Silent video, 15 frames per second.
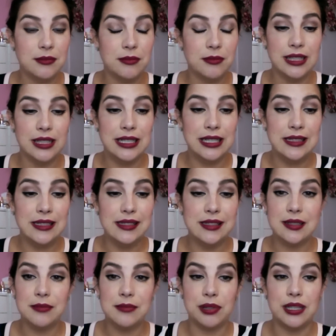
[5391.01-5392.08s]

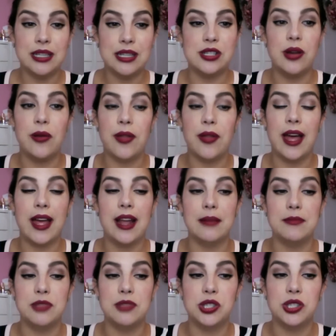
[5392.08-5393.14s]
Please know that, and
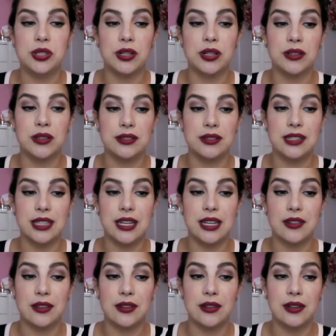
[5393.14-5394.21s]
I'm sure the
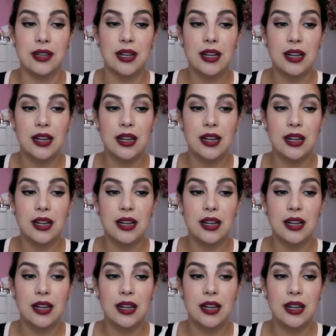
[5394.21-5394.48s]
other